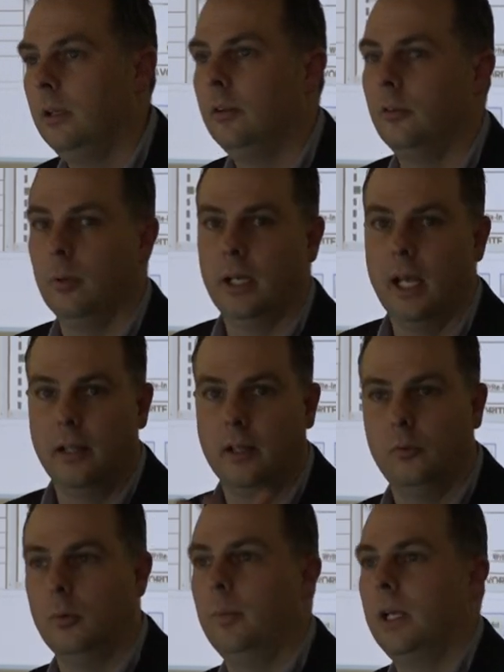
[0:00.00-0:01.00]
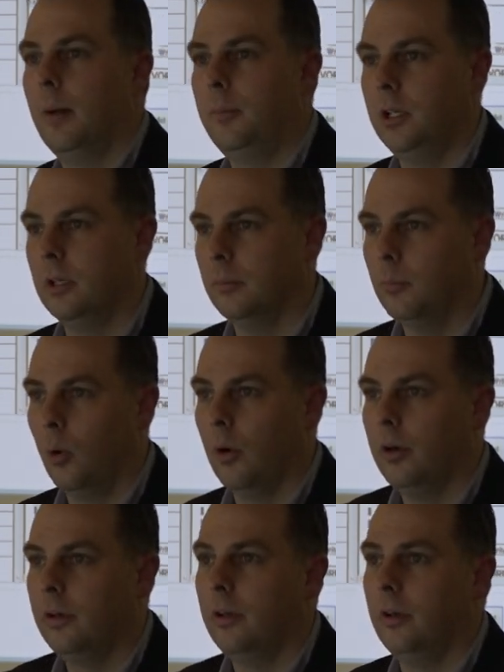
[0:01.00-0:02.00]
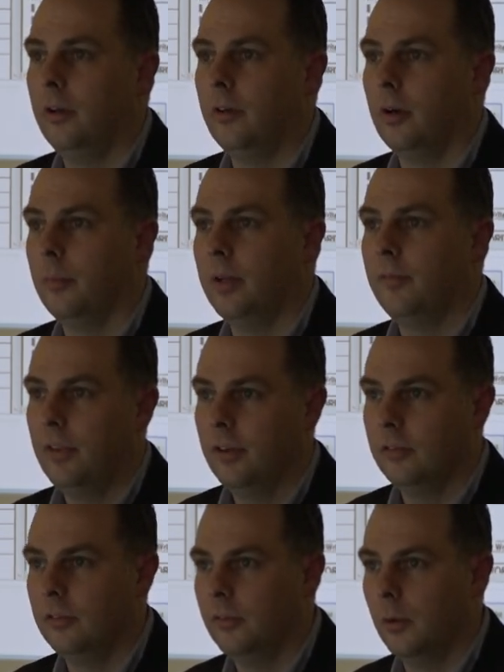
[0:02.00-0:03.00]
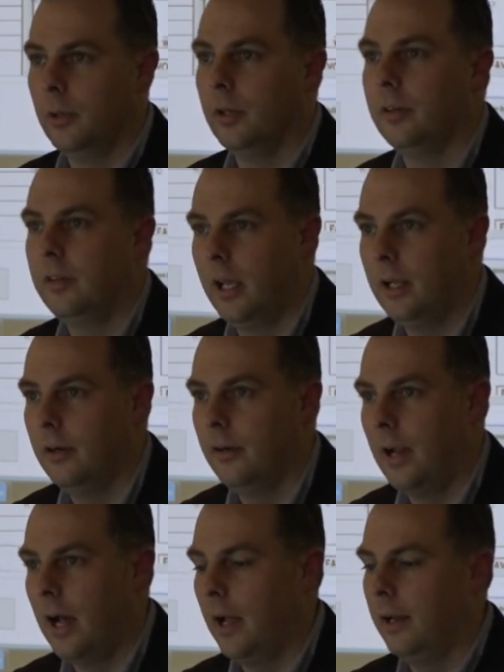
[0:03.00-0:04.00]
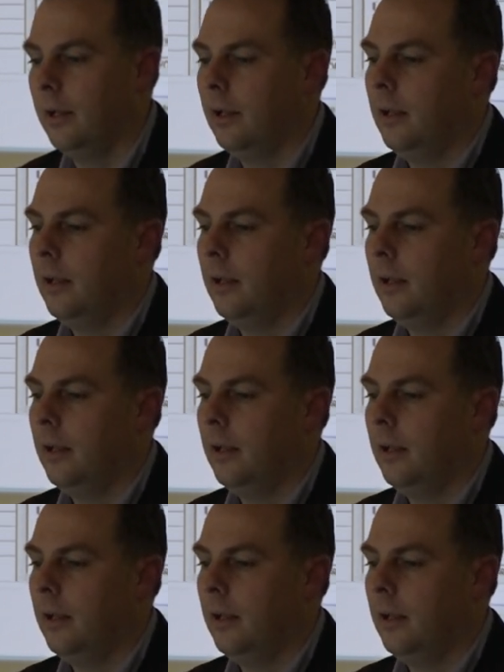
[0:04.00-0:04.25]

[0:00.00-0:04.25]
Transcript: So again, this would be up to your board to determine if this is voter intent or not.